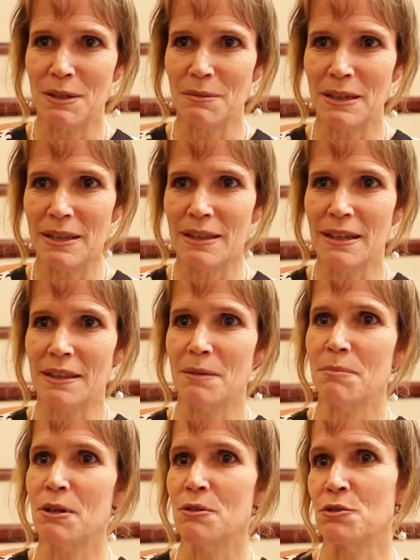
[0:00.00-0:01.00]
where we think the
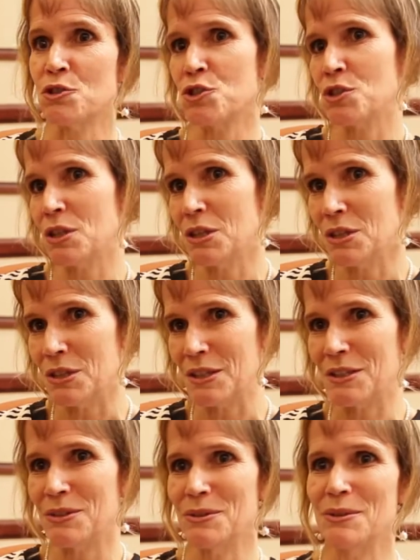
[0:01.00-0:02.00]
pose should
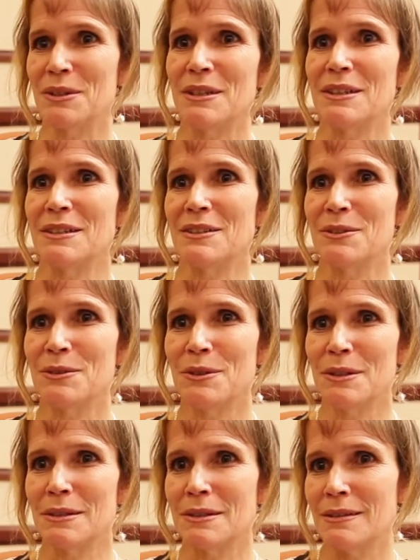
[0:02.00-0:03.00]
look,
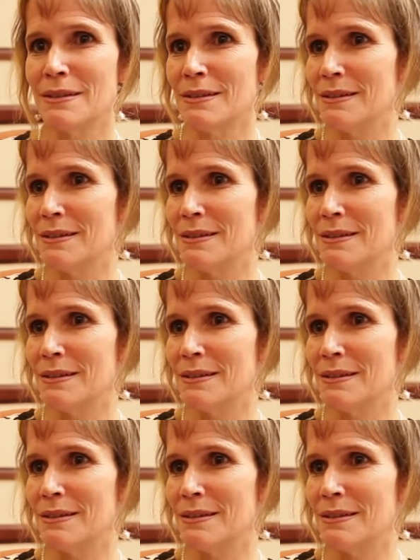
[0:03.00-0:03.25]
or